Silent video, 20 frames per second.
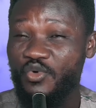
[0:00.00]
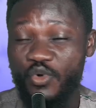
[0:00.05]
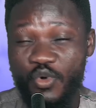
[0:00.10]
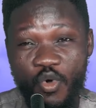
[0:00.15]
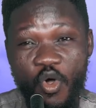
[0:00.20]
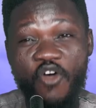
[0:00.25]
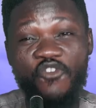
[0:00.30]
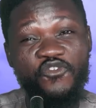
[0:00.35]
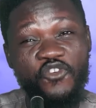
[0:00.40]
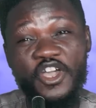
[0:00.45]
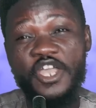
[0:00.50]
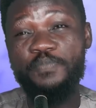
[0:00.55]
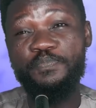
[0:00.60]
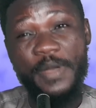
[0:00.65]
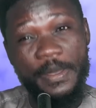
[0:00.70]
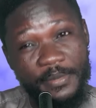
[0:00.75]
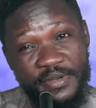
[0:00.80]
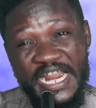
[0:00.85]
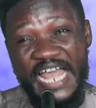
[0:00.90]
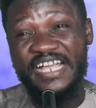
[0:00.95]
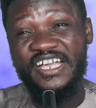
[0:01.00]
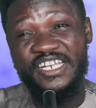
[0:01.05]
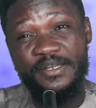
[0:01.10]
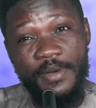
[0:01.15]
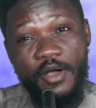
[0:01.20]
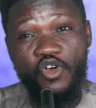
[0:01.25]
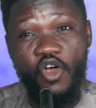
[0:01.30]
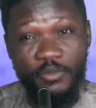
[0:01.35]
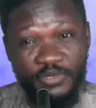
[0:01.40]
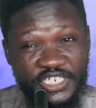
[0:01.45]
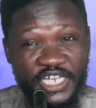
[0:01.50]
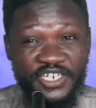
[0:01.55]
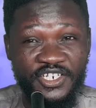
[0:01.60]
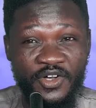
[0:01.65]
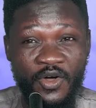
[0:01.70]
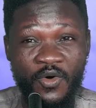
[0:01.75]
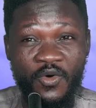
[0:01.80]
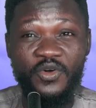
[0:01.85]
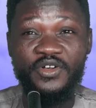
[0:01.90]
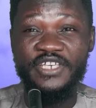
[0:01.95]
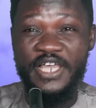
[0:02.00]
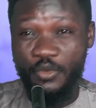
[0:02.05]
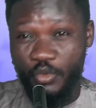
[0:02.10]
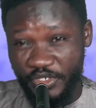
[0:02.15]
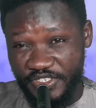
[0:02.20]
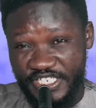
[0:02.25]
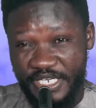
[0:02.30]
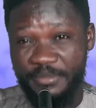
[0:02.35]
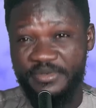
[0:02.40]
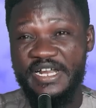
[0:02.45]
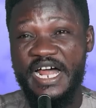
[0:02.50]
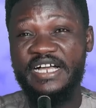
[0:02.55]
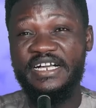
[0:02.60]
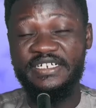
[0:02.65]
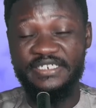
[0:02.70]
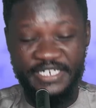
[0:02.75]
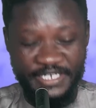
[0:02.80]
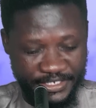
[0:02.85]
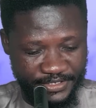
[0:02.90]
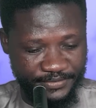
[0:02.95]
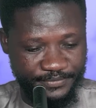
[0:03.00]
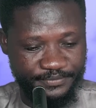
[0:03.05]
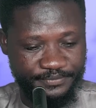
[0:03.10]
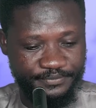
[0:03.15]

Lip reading: kofo pe miracle de ma komisheni o ye nkoti miracle nei